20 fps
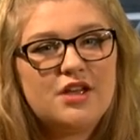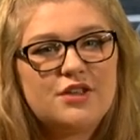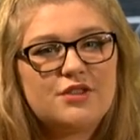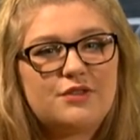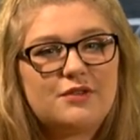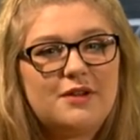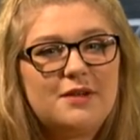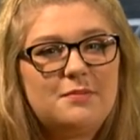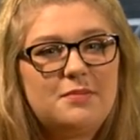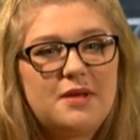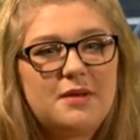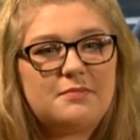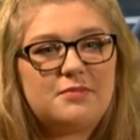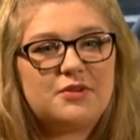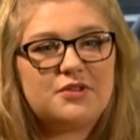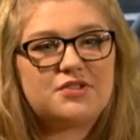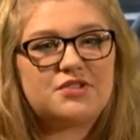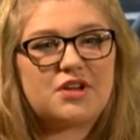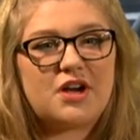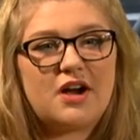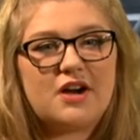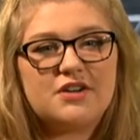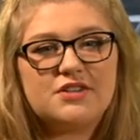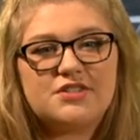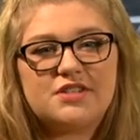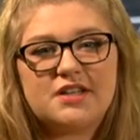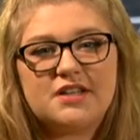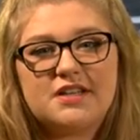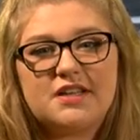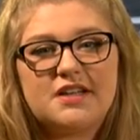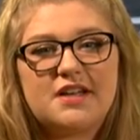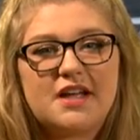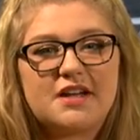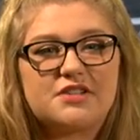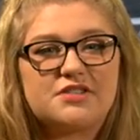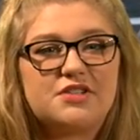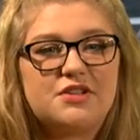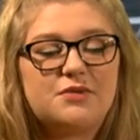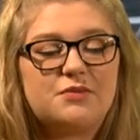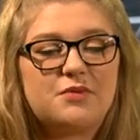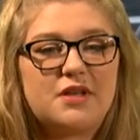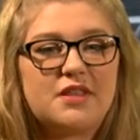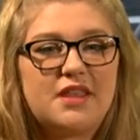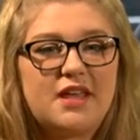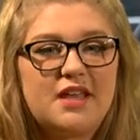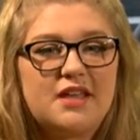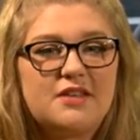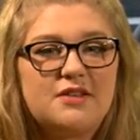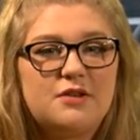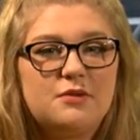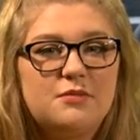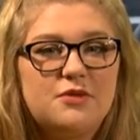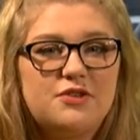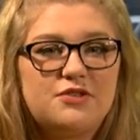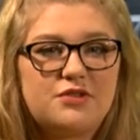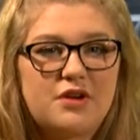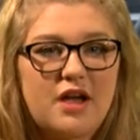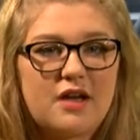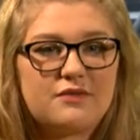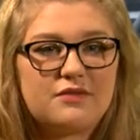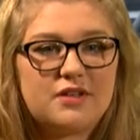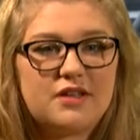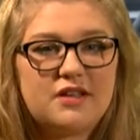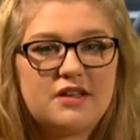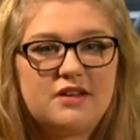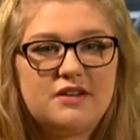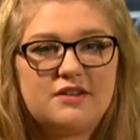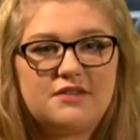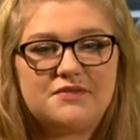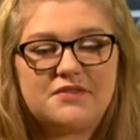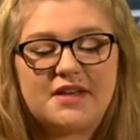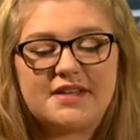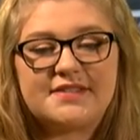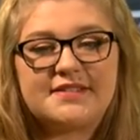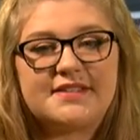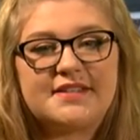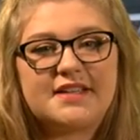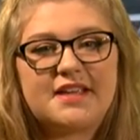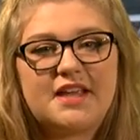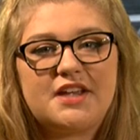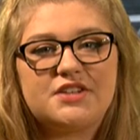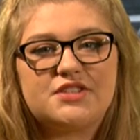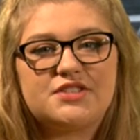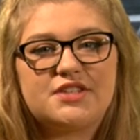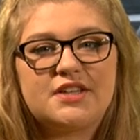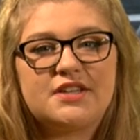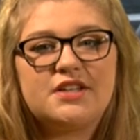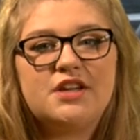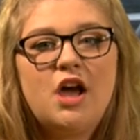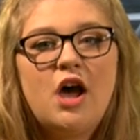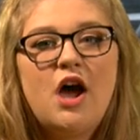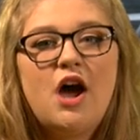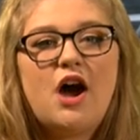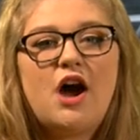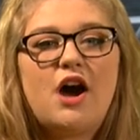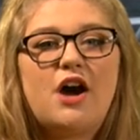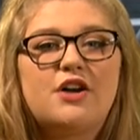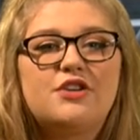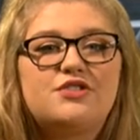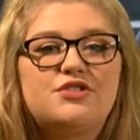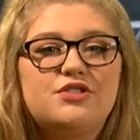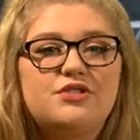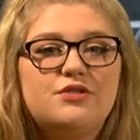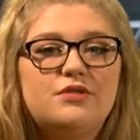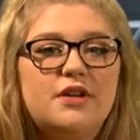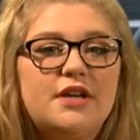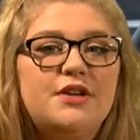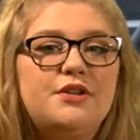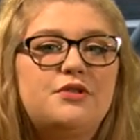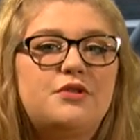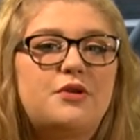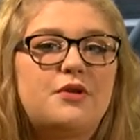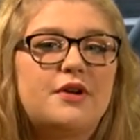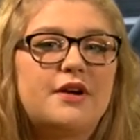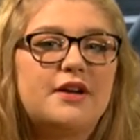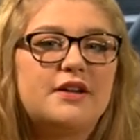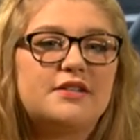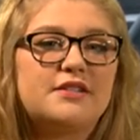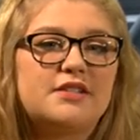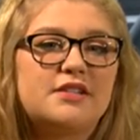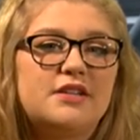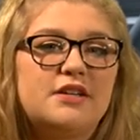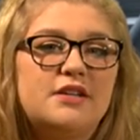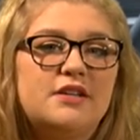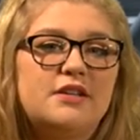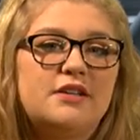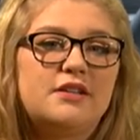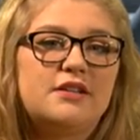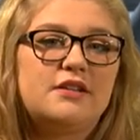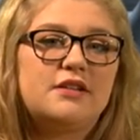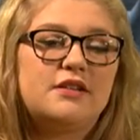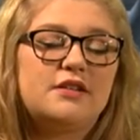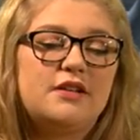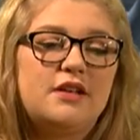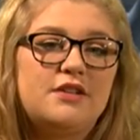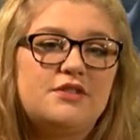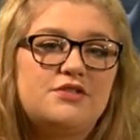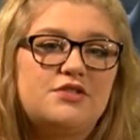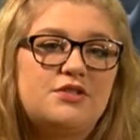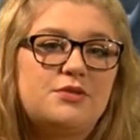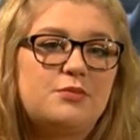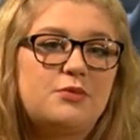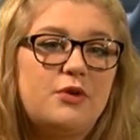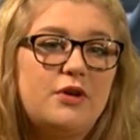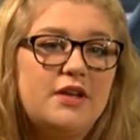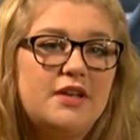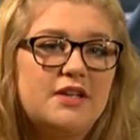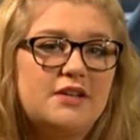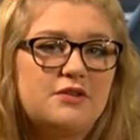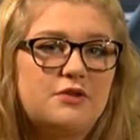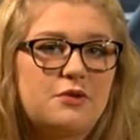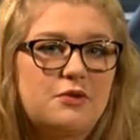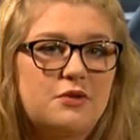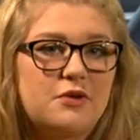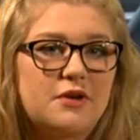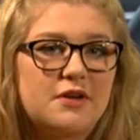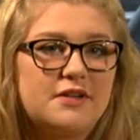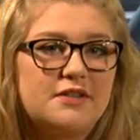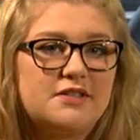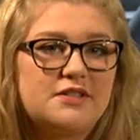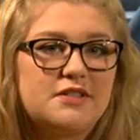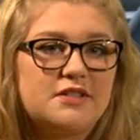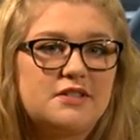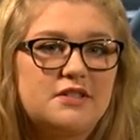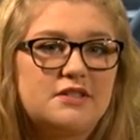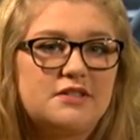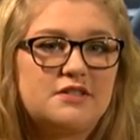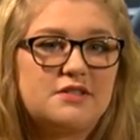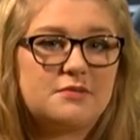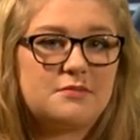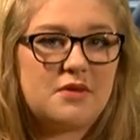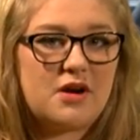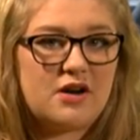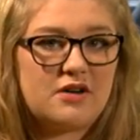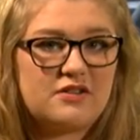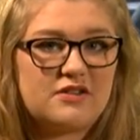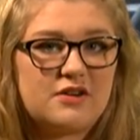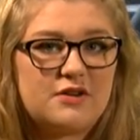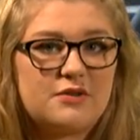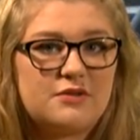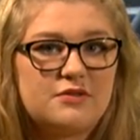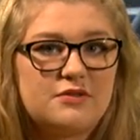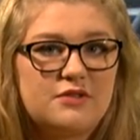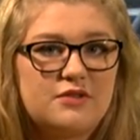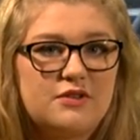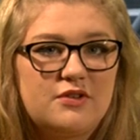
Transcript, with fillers: Three people charged in connection with a human trafficking investigation are due in court in Sheboygan Court tomorrow.